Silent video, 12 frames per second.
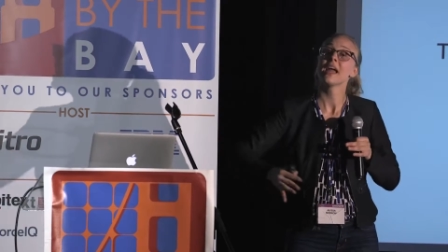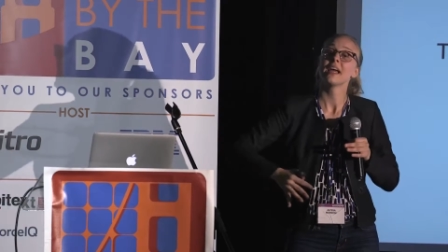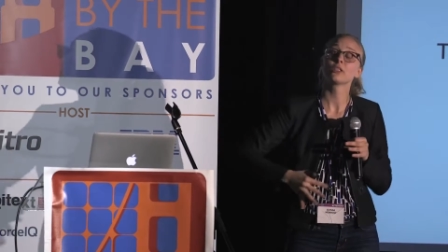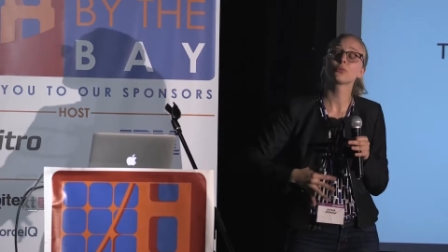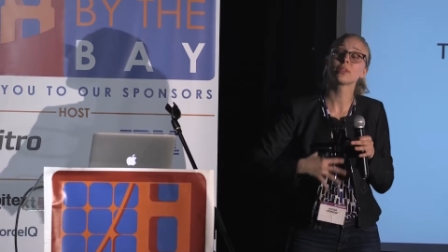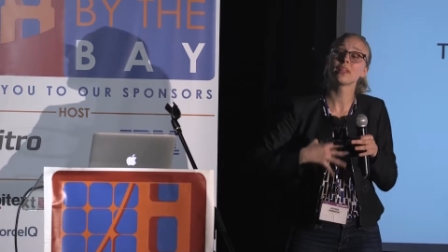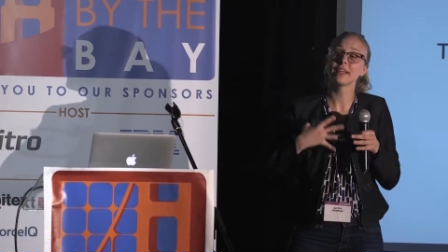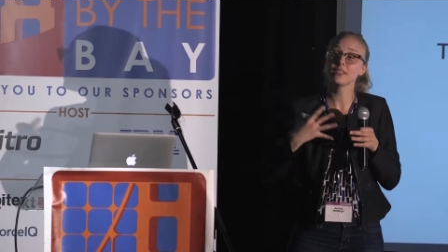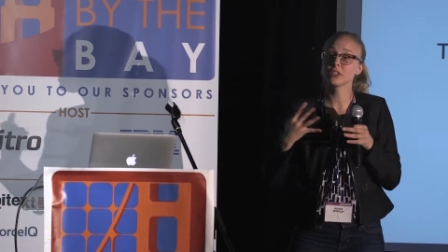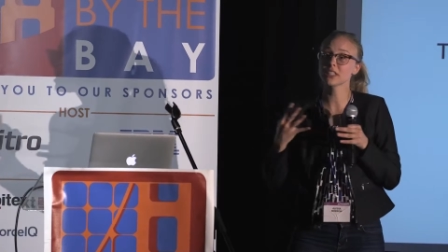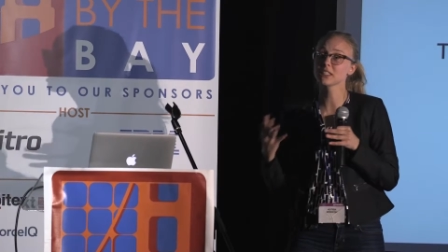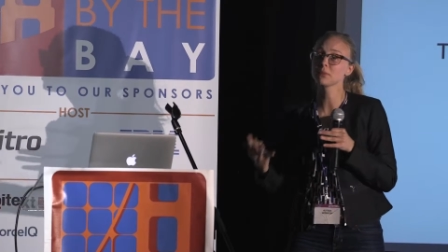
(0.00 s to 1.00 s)
as we'd like
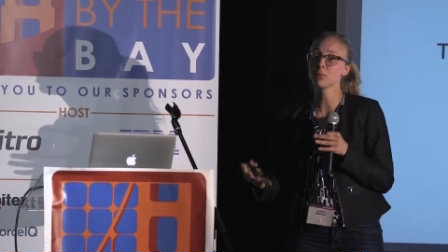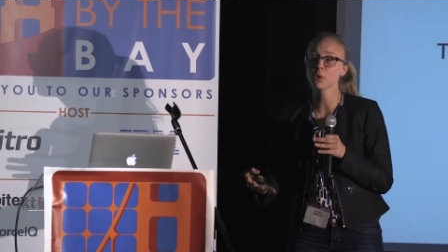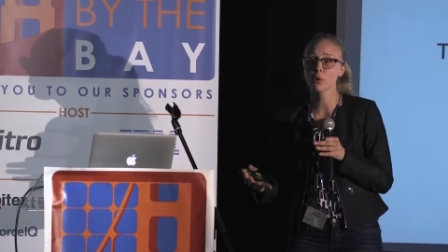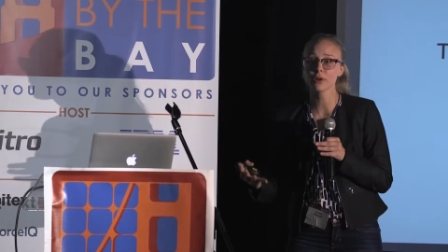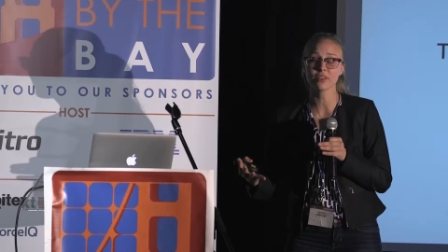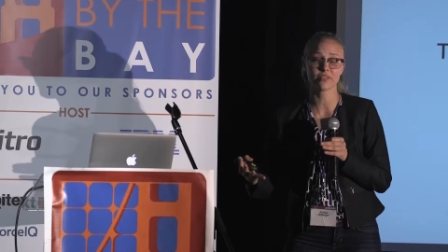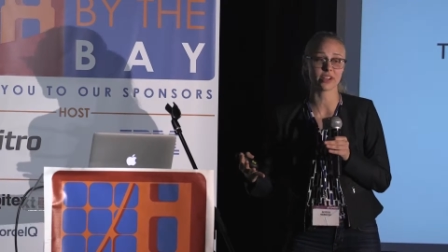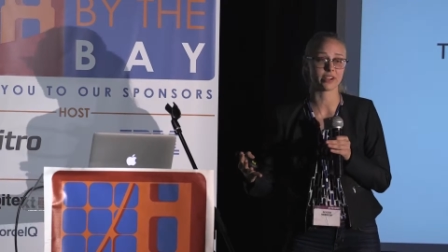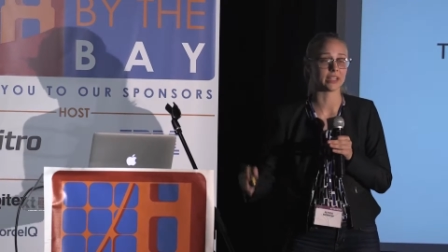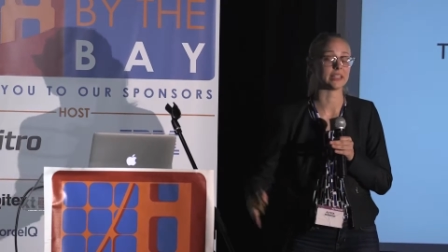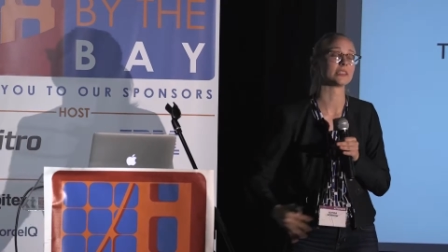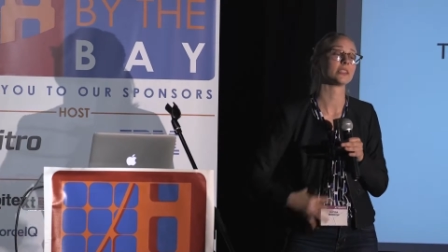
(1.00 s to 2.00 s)
to explore the
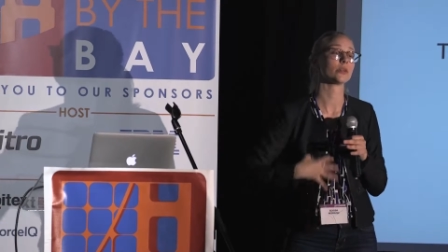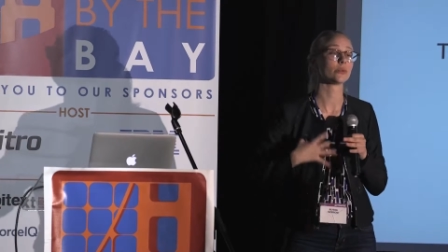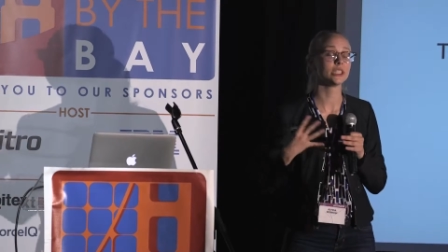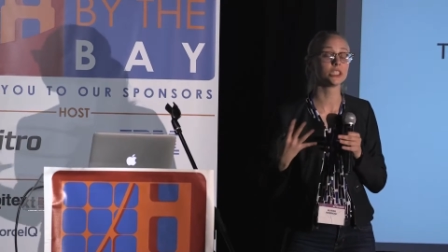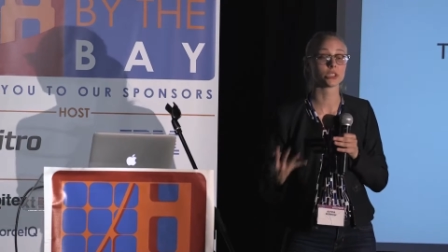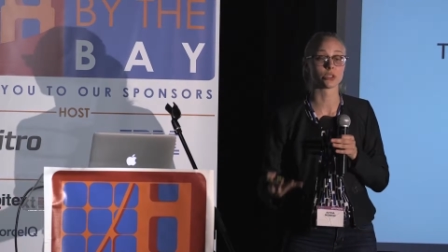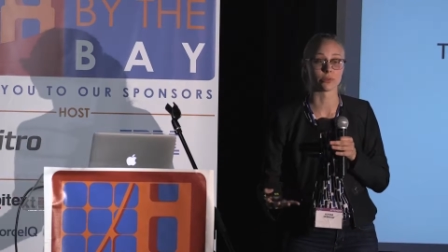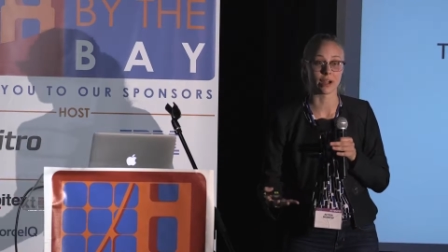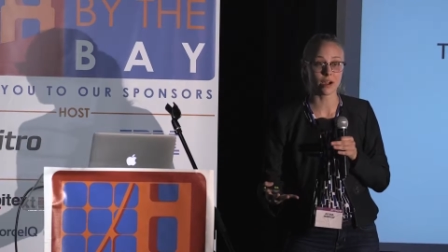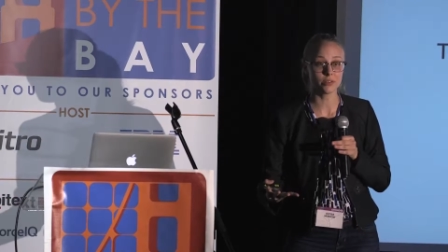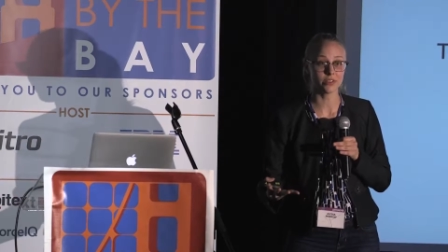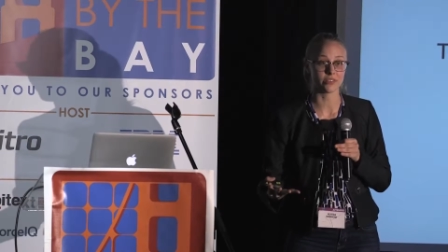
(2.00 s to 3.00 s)
variants and the regions
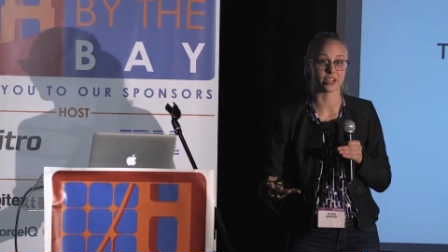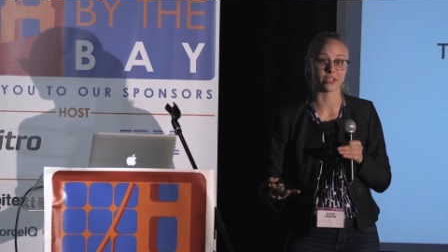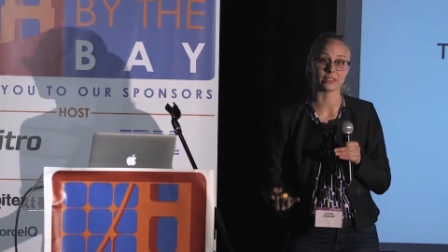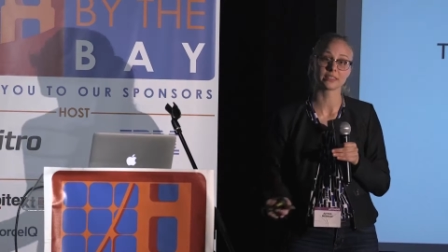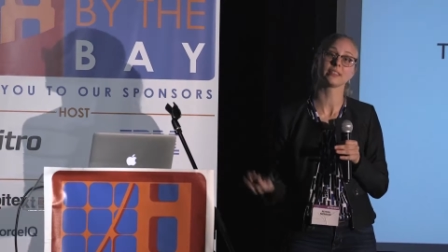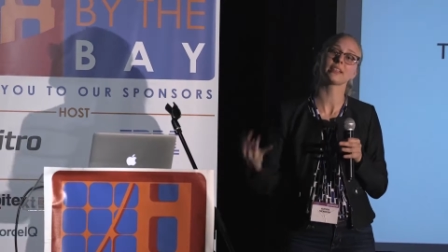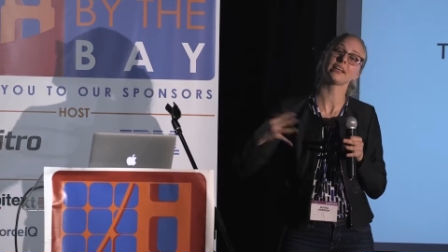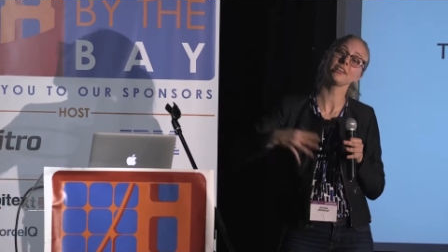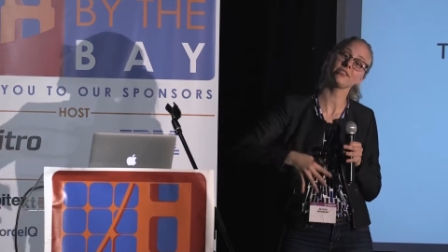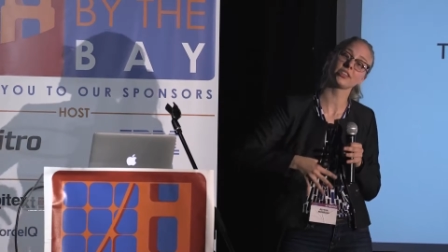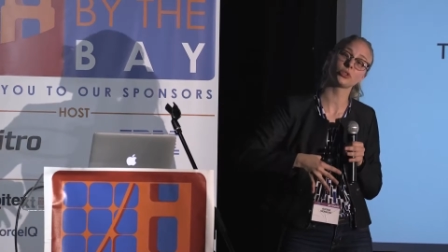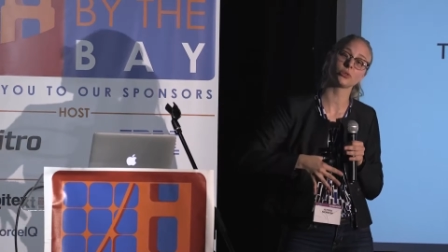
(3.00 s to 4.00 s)
around the variants and the
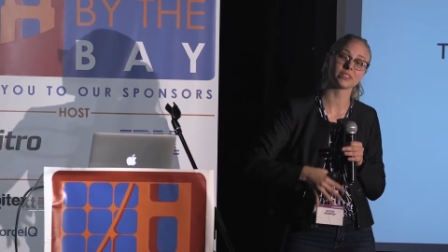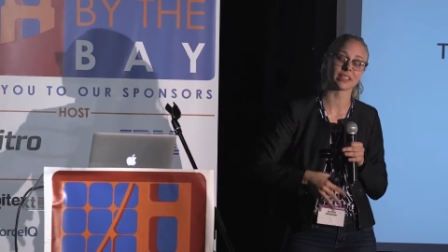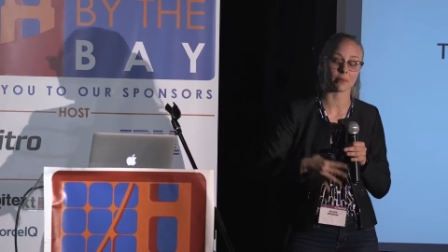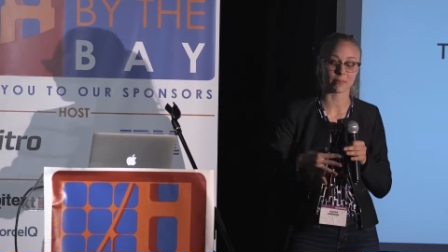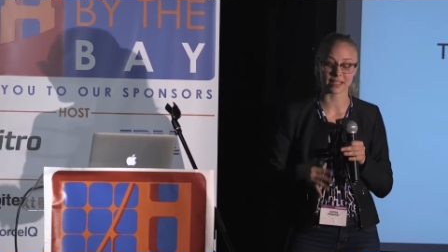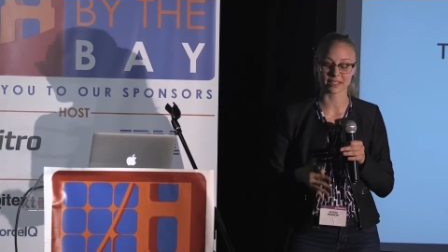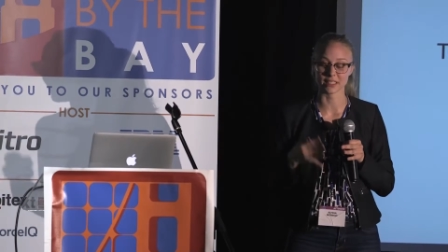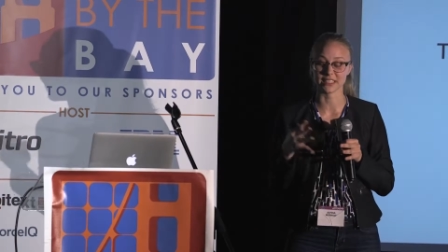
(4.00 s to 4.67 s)
individuals that might,